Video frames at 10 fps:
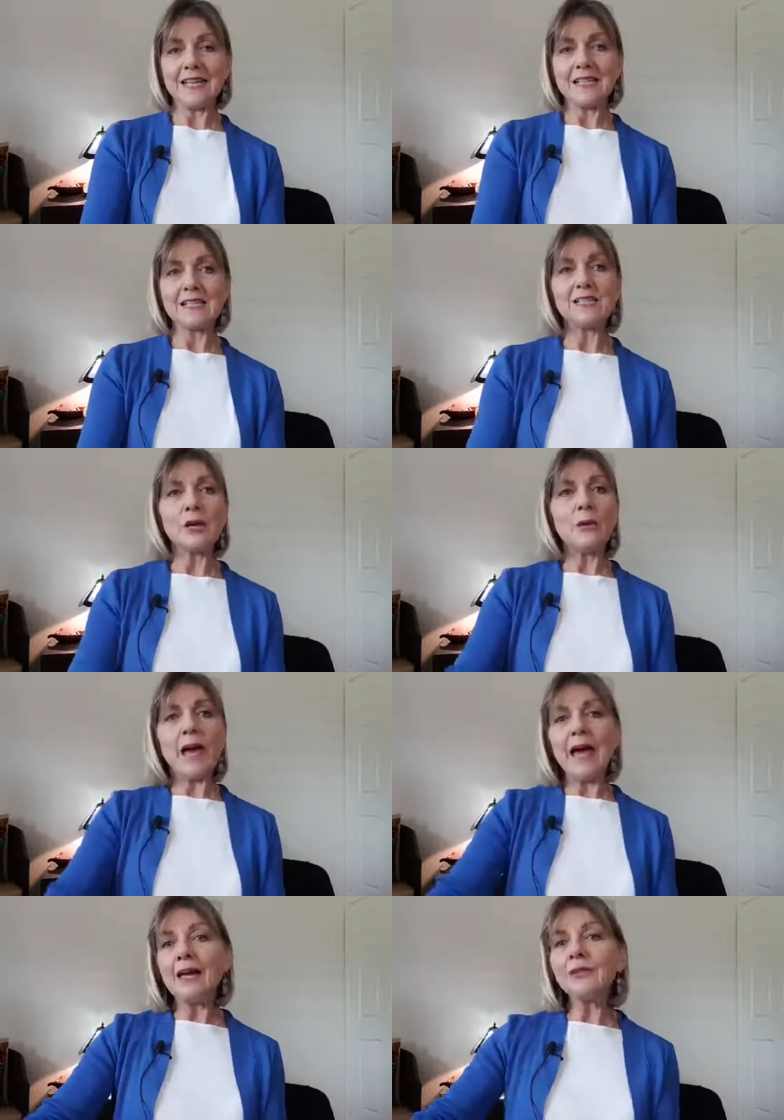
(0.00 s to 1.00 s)
So
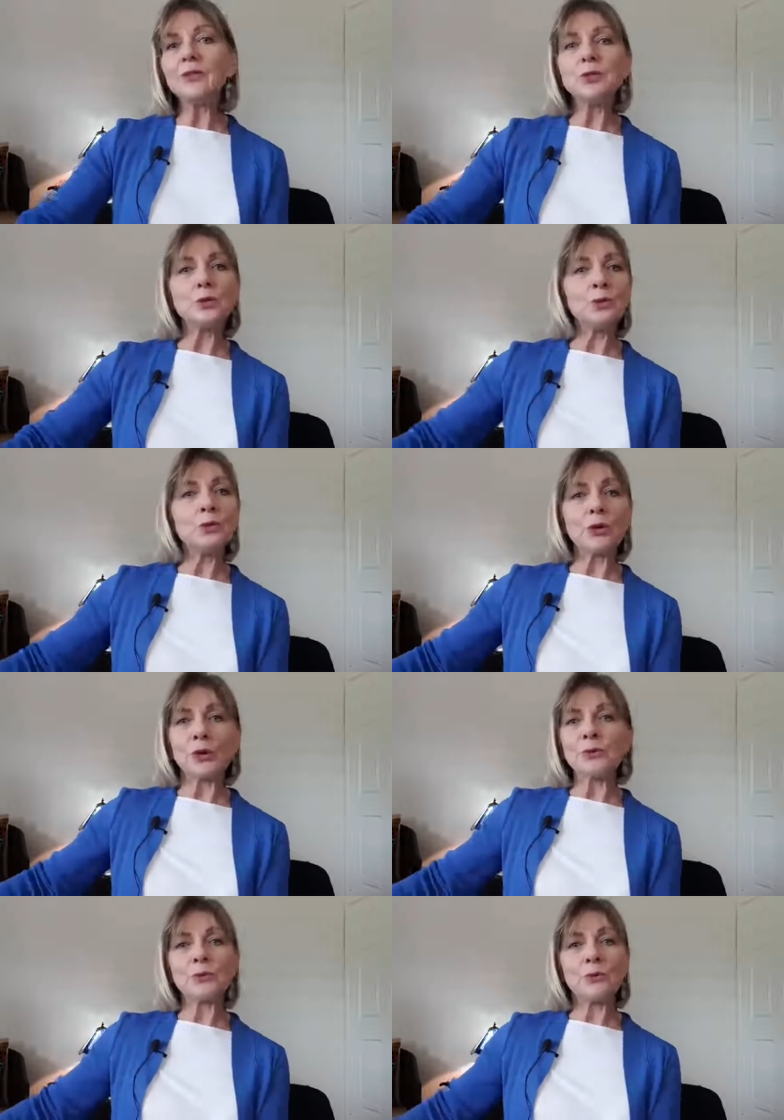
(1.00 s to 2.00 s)
out the door
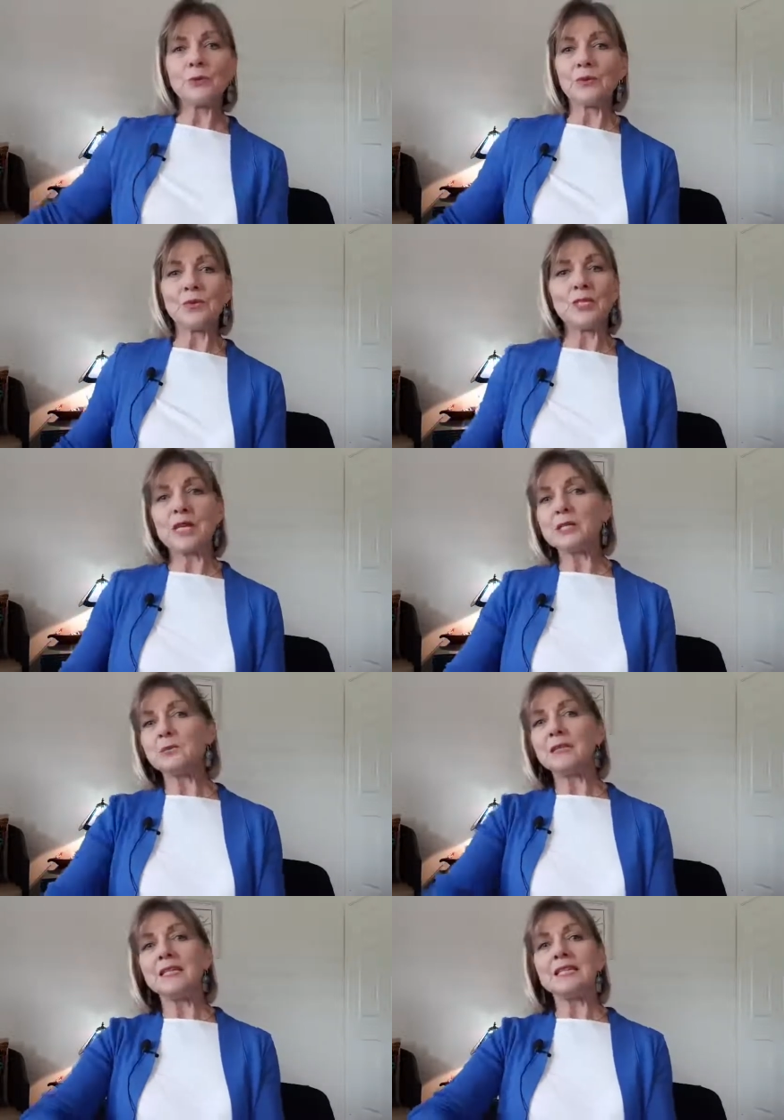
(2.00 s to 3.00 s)
goes all of the
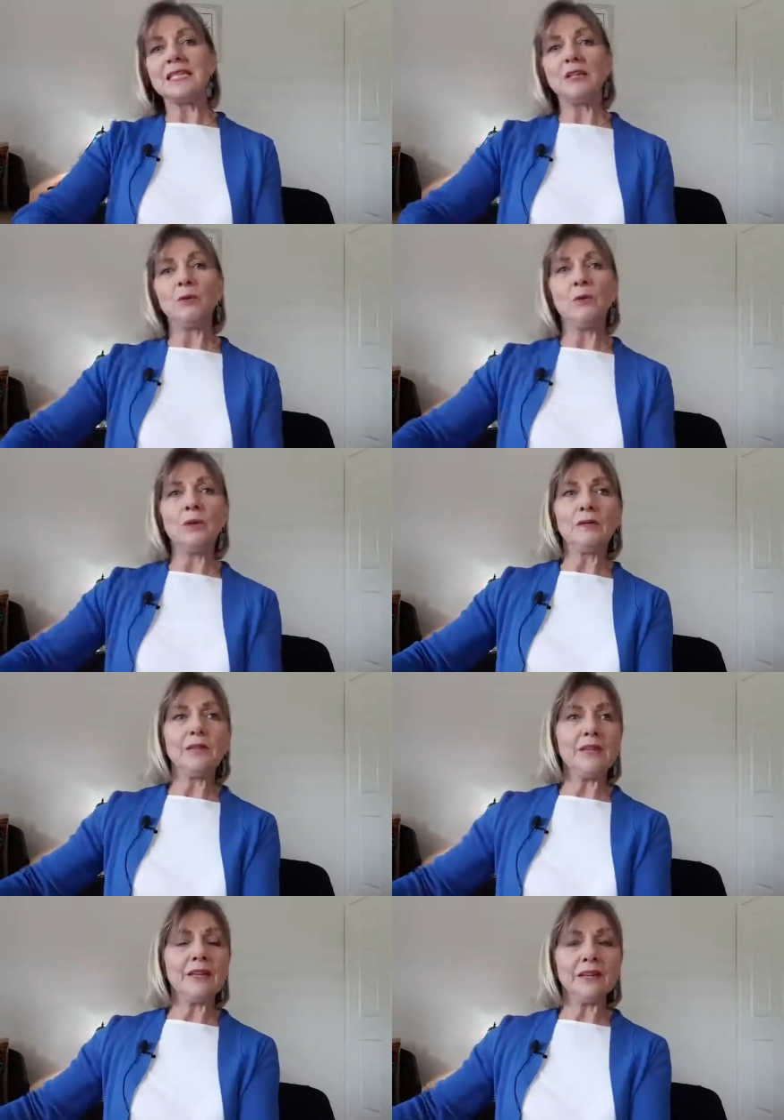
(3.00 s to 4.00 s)
judgment and all of
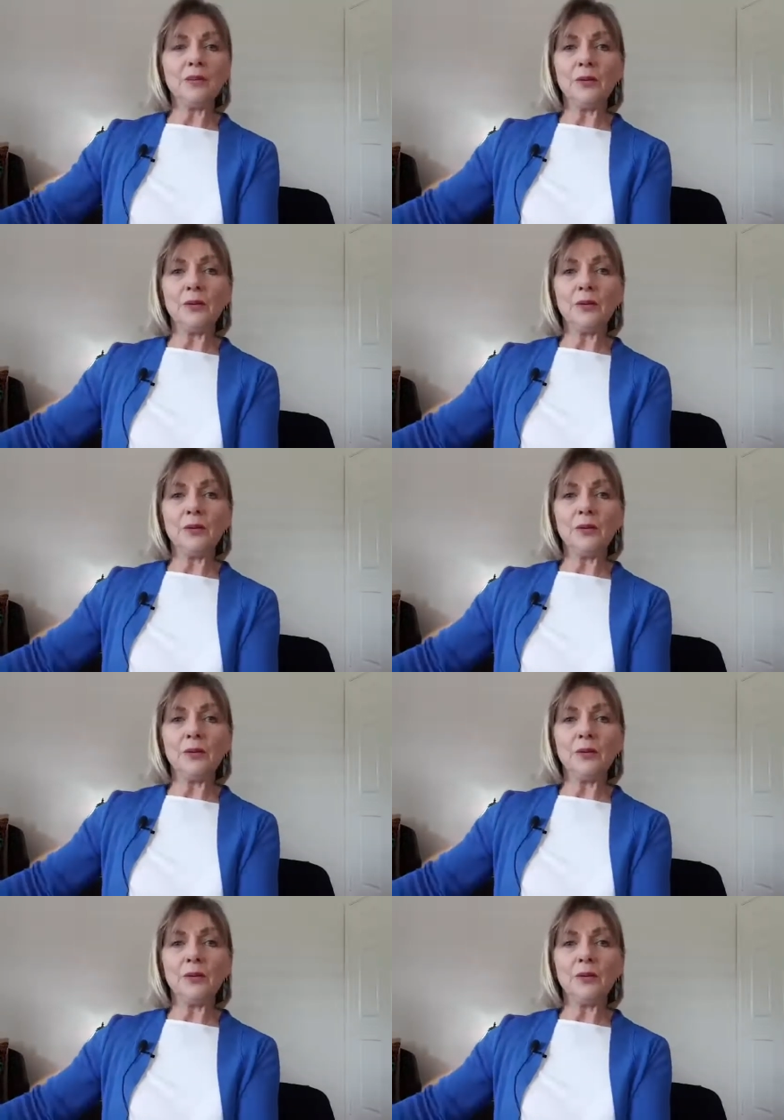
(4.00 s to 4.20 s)
the,